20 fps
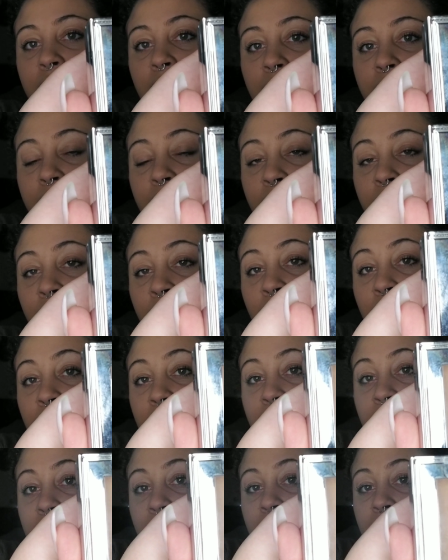that there.
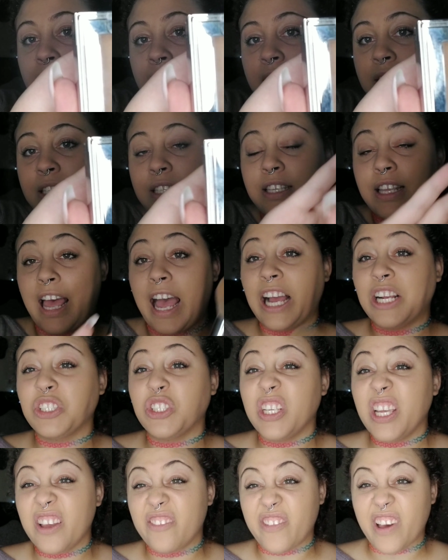It's
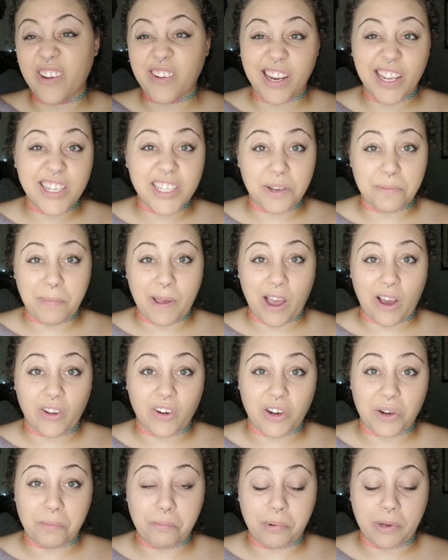actually a foundation
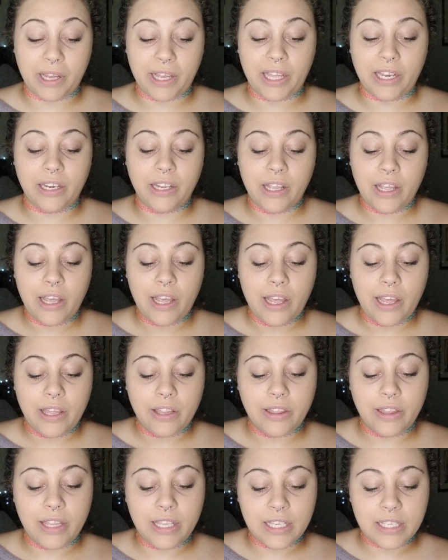powder, but
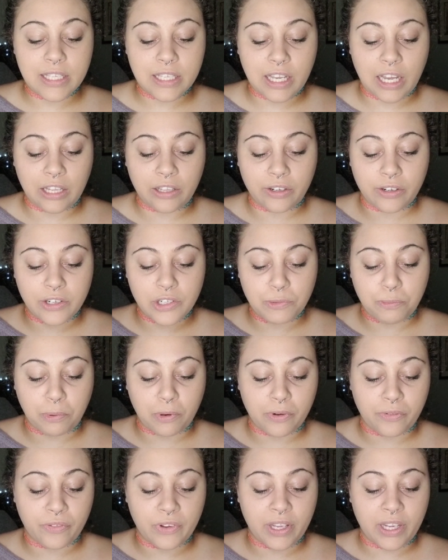this color is
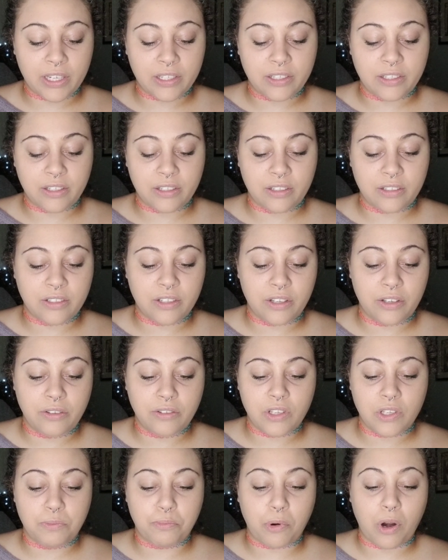perfect to
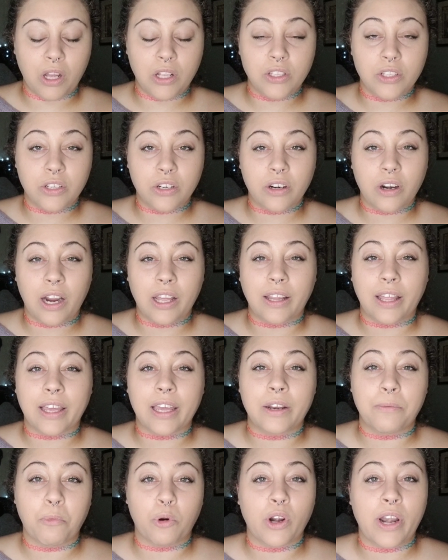use as bronzer. I like
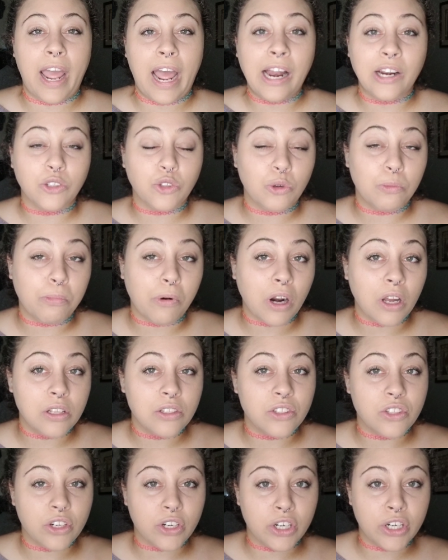a more natural
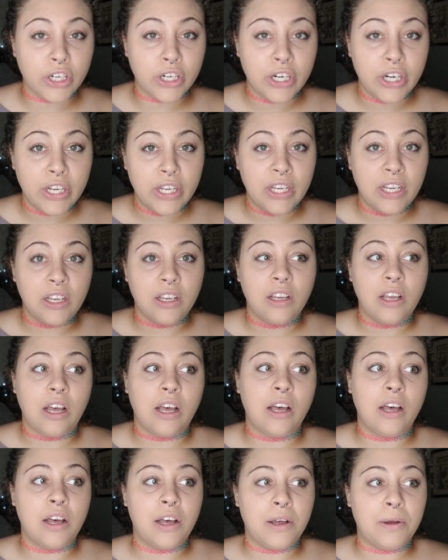bronzer.
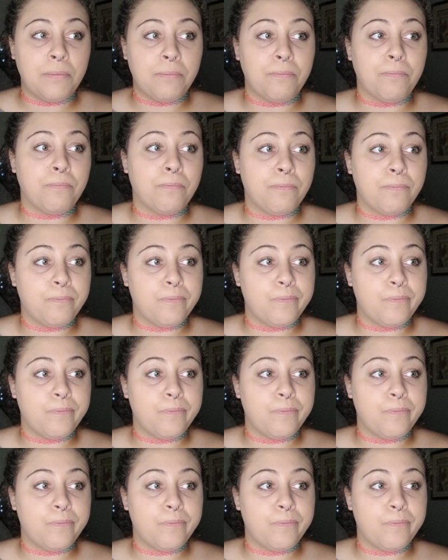Um,